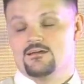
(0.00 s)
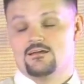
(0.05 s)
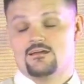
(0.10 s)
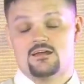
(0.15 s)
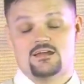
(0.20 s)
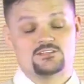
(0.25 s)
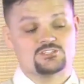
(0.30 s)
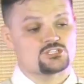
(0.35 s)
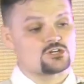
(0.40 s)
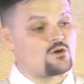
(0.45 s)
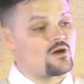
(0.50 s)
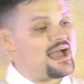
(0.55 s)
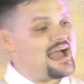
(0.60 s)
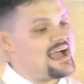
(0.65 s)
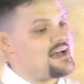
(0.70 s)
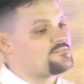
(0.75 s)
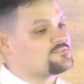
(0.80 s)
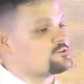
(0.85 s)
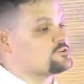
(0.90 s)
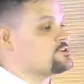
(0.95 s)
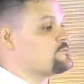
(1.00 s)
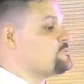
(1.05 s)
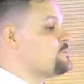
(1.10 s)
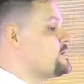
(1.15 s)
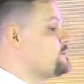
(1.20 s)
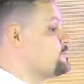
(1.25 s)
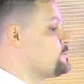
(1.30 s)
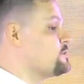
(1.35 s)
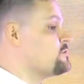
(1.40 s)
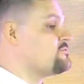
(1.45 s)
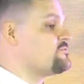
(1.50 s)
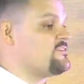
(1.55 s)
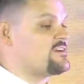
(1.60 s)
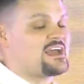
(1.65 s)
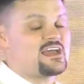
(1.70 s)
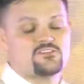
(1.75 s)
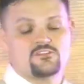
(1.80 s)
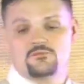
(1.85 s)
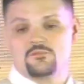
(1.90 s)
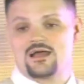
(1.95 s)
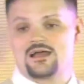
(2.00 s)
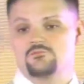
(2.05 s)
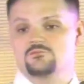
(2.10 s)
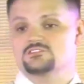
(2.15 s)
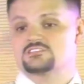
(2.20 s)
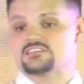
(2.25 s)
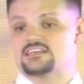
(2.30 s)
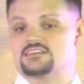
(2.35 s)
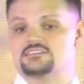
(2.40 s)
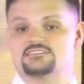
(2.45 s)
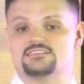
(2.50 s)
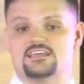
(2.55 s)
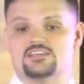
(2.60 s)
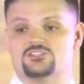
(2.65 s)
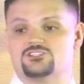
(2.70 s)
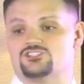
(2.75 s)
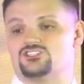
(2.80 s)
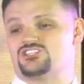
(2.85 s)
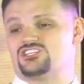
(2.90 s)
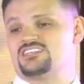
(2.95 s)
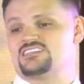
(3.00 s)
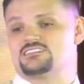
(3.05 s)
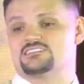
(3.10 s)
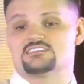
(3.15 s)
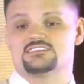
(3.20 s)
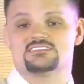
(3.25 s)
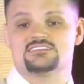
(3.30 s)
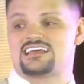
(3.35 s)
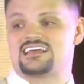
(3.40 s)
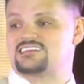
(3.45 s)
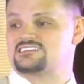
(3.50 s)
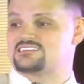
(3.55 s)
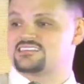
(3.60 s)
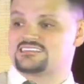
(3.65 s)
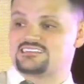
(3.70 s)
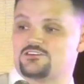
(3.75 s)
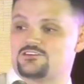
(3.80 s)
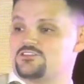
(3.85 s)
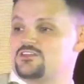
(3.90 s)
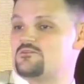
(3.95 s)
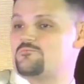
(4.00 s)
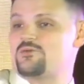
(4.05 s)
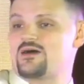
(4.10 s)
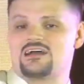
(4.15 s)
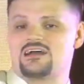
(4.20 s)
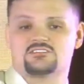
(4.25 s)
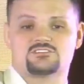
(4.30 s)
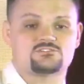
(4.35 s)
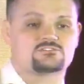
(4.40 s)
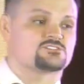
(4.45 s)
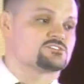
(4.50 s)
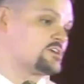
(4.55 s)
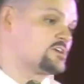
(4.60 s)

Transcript: And so after the people are fed, the Bible says that Jesus has to tell the apostles to